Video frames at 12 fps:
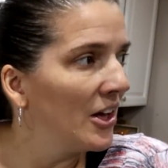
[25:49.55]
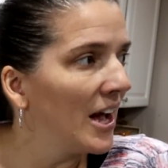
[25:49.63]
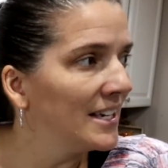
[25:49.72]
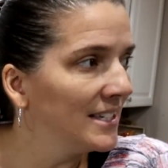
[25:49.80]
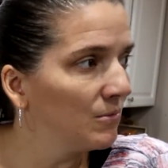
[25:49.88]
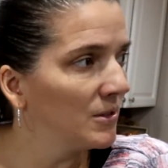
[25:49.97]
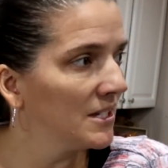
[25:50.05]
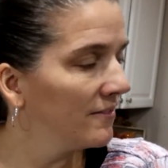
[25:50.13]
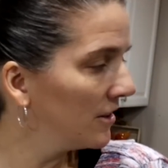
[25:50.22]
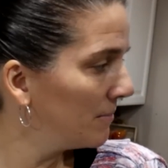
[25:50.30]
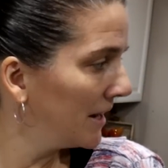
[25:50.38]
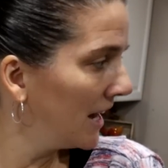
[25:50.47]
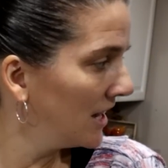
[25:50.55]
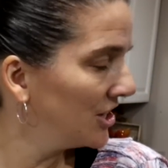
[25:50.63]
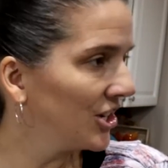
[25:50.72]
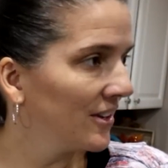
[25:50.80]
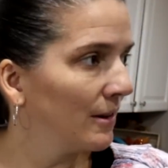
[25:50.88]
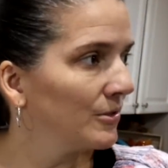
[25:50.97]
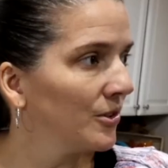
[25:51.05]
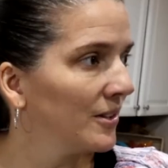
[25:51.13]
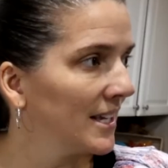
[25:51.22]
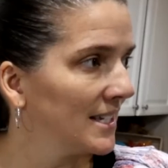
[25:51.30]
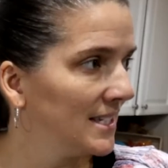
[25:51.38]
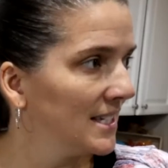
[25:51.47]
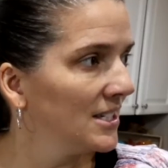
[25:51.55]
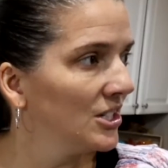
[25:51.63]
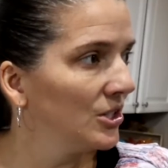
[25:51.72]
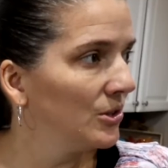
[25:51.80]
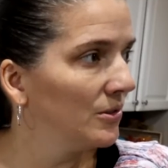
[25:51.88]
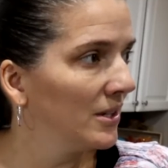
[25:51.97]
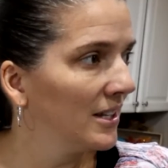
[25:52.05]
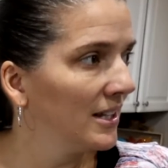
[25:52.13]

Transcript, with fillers: I did want to fill up my candy jar. That was the only thing I didn't do.